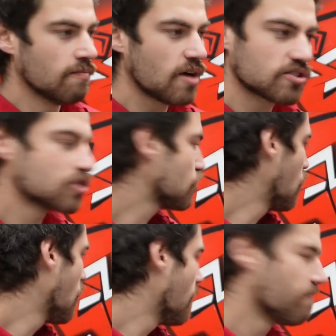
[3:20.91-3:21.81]
most of the
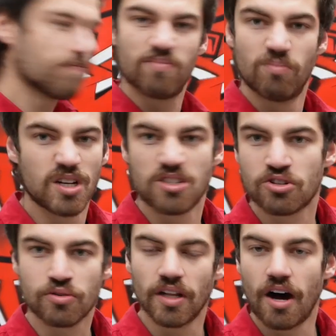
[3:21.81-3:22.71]
time we
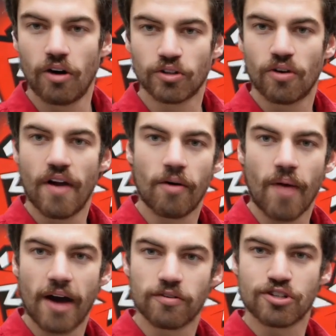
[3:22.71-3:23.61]
just drill a hole through our
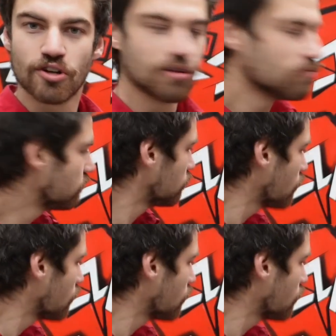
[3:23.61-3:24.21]
rail to suit,